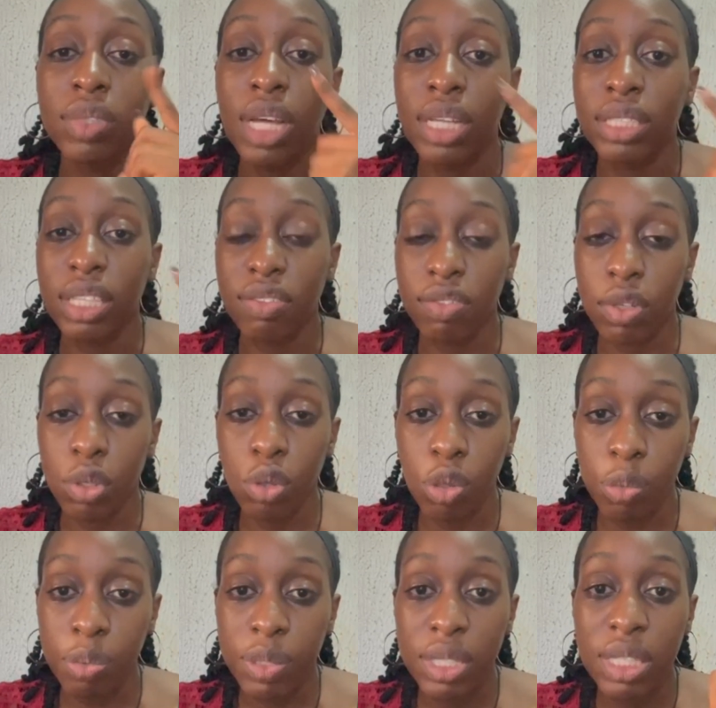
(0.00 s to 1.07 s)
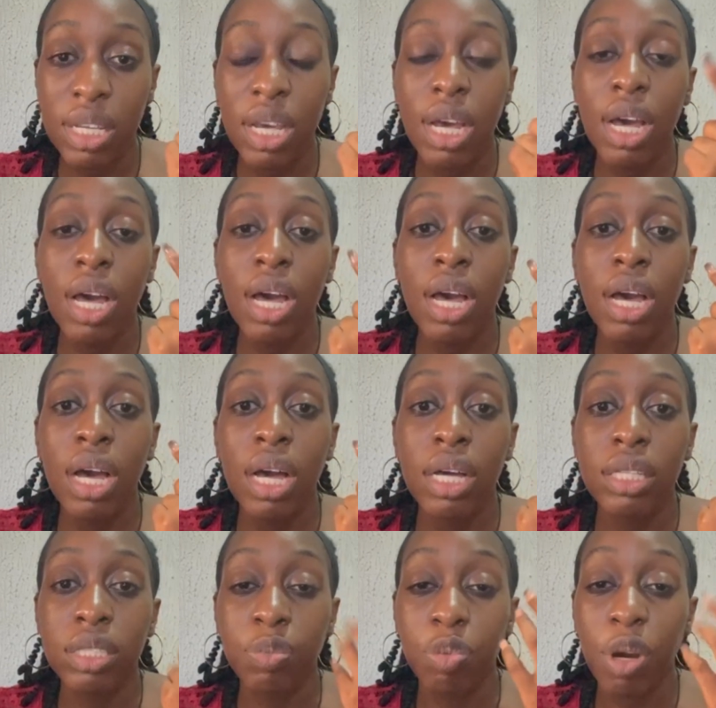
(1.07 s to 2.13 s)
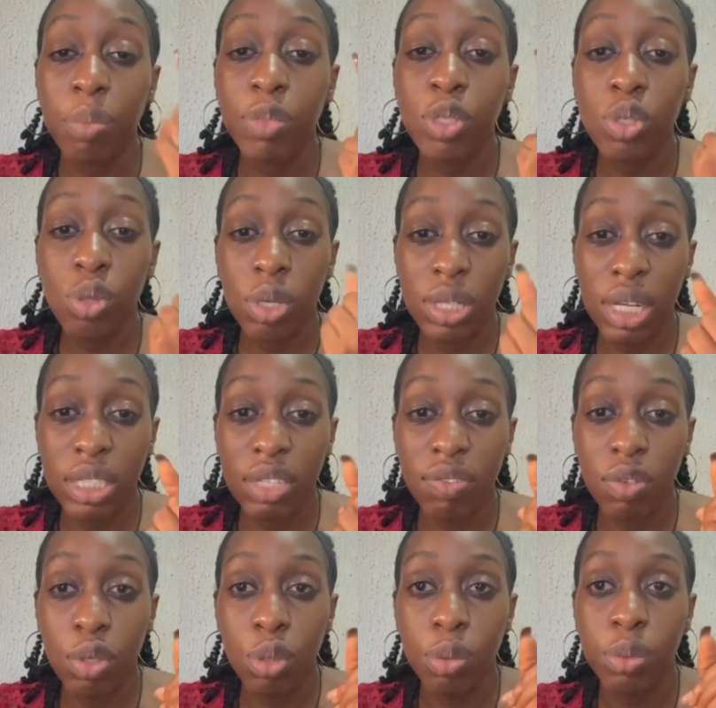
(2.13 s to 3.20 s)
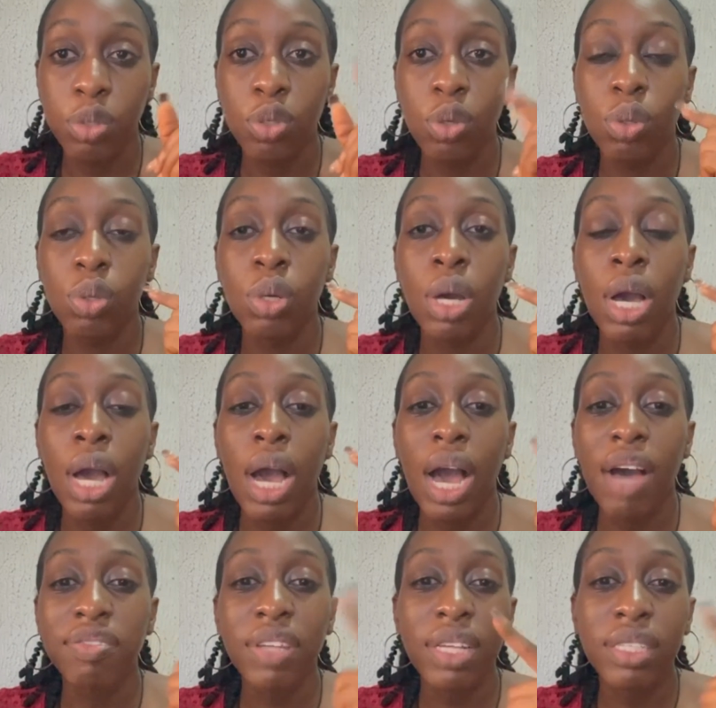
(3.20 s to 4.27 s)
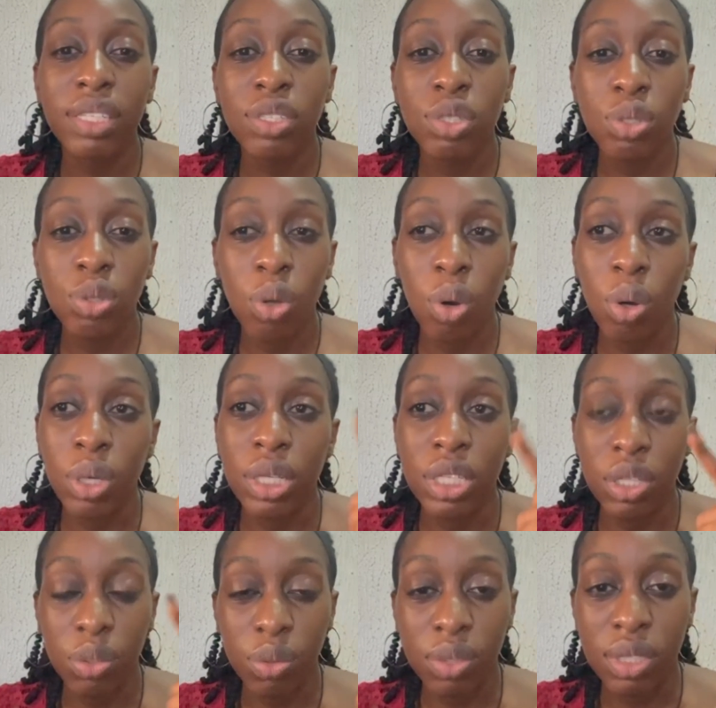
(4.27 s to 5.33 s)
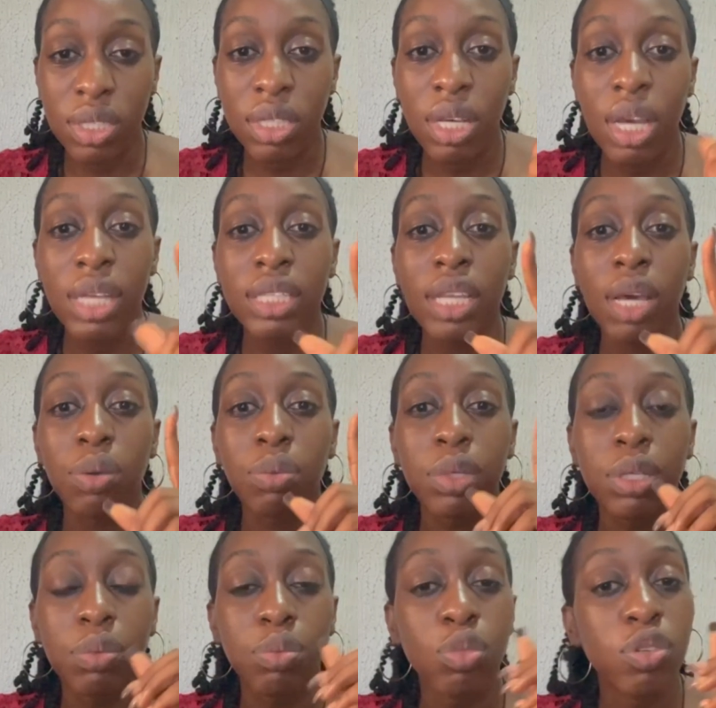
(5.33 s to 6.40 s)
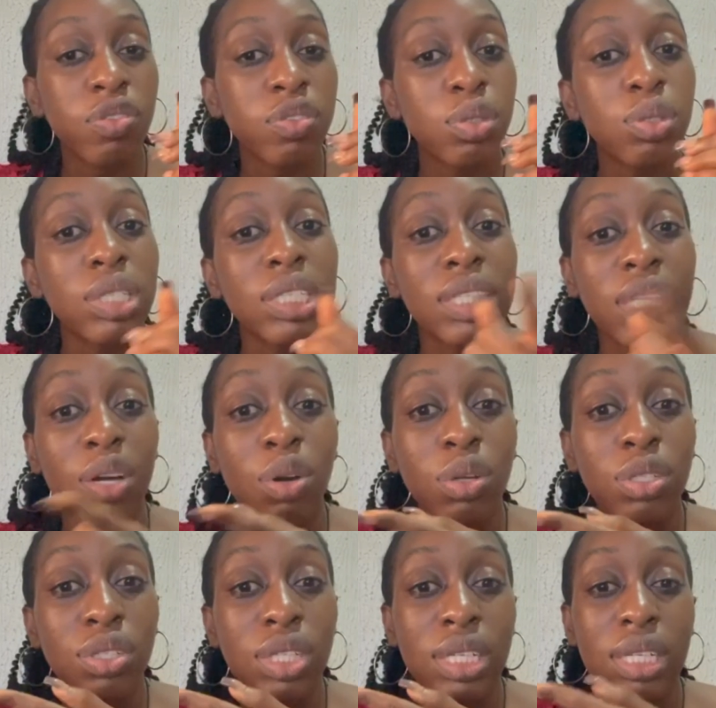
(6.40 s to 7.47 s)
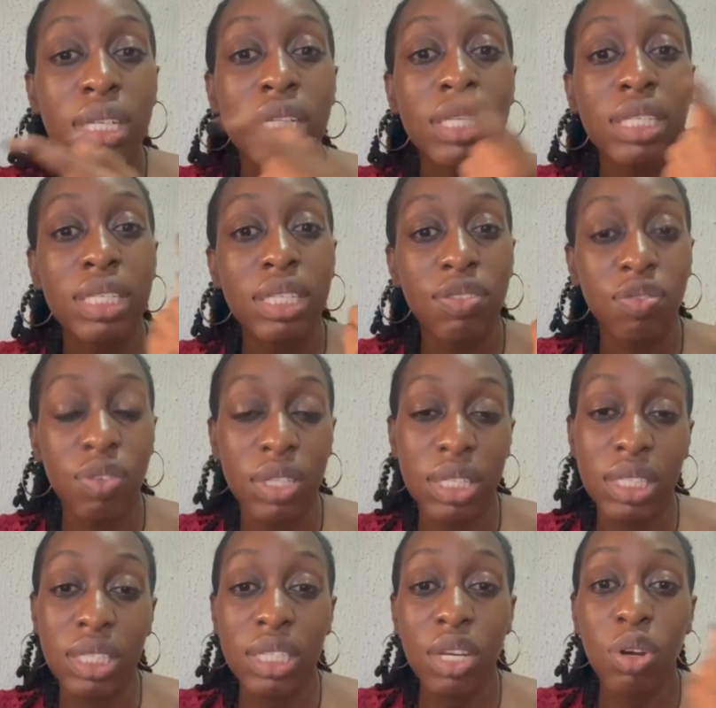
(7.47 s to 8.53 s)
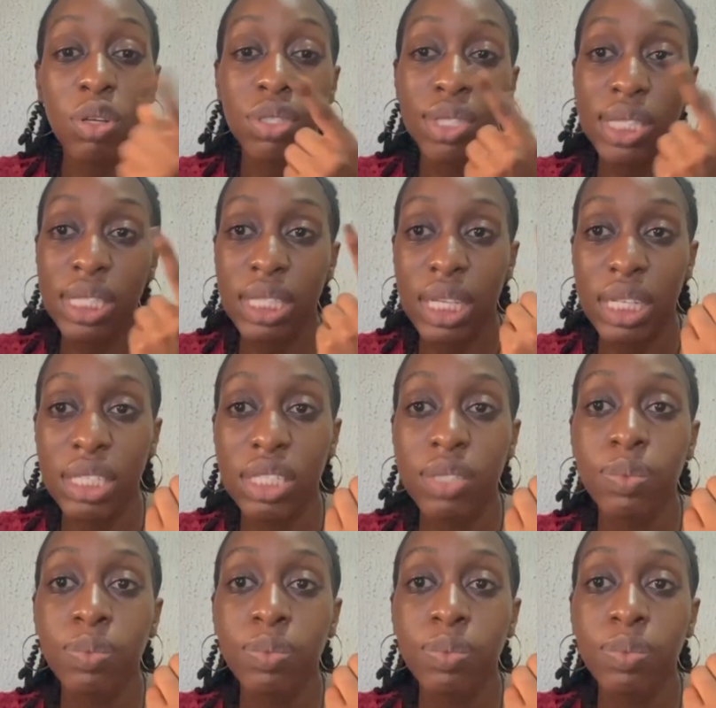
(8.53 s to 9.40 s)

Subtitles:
develops, the primary sore that develops. So after this sore heals, then we move to the secondary syphilis, secondary stage.